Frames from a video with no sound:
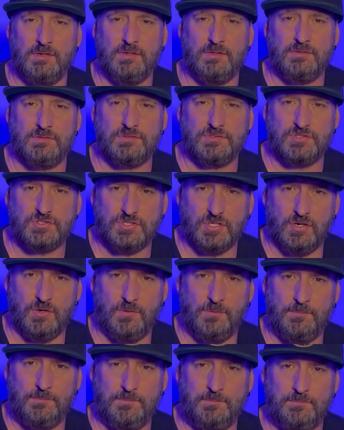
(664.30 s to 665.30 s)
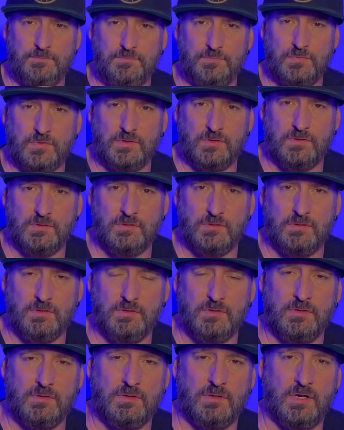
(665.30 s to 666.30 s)
So
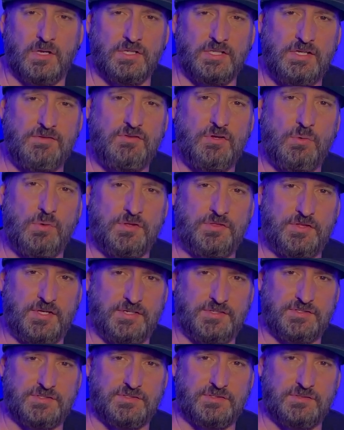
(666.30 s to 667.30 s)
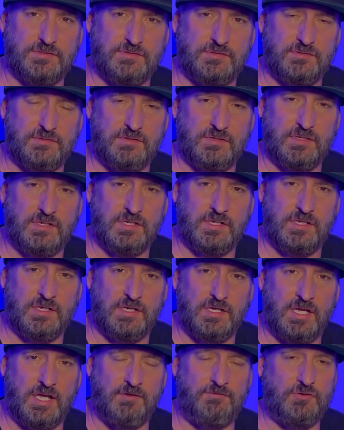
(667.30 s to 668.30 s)
I'll leave you with this.
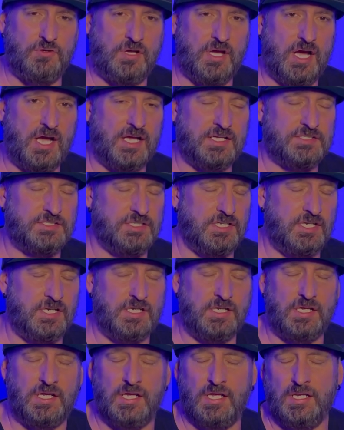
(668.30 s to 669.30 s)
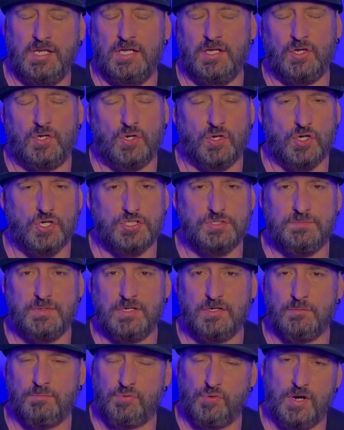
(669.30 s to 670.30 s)
If you guys need any encouragement
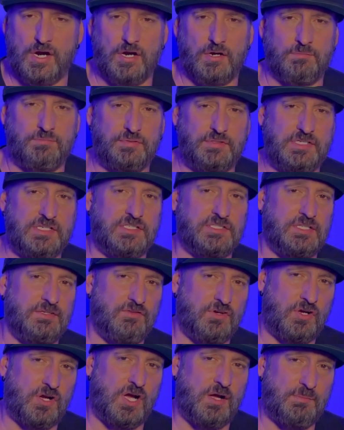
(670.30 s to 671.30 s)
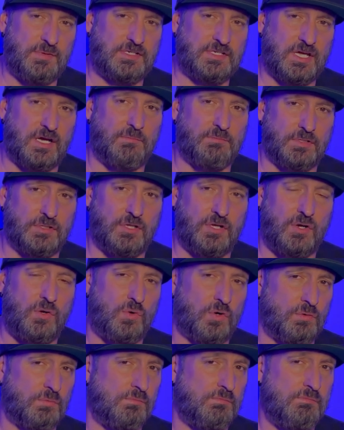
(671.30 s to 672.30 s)
or prayer, please leave a comment down below
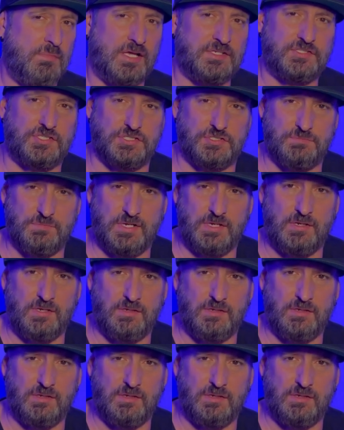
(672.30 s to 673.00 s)
or message me.